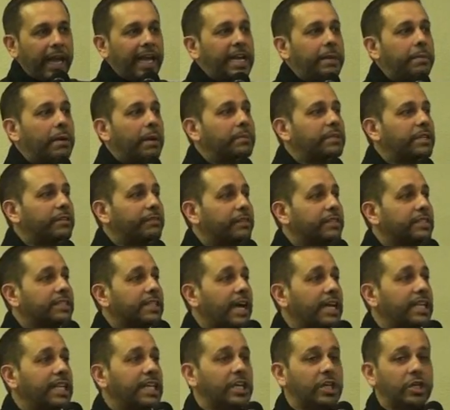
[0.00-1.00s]
And Imam Ja'far
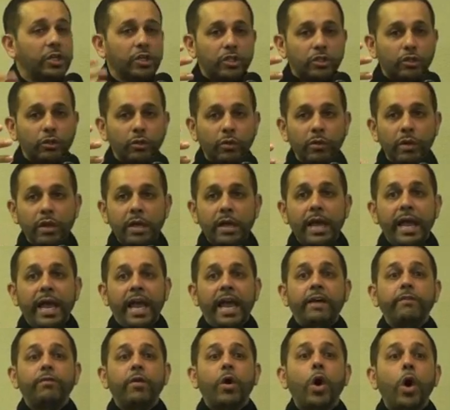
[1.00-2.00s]
al-Sadiq used to
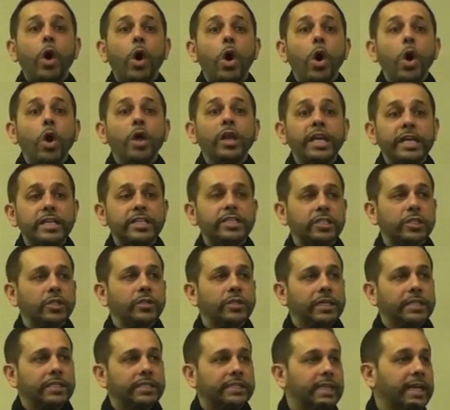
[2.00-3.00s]
have all his
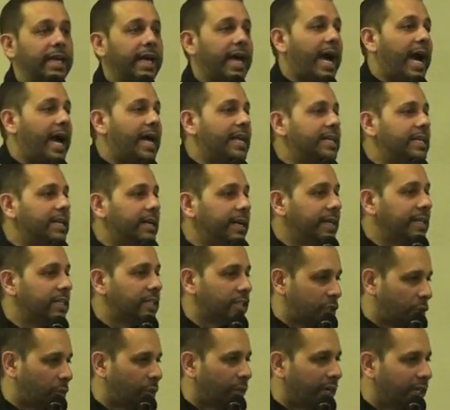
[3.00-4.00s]
students under
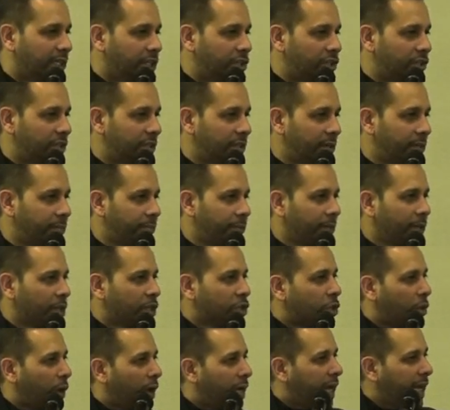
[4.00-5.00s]
his tutelage.
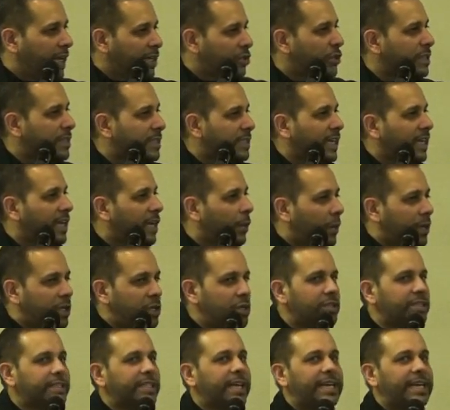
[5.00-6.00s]
So interestingly, when you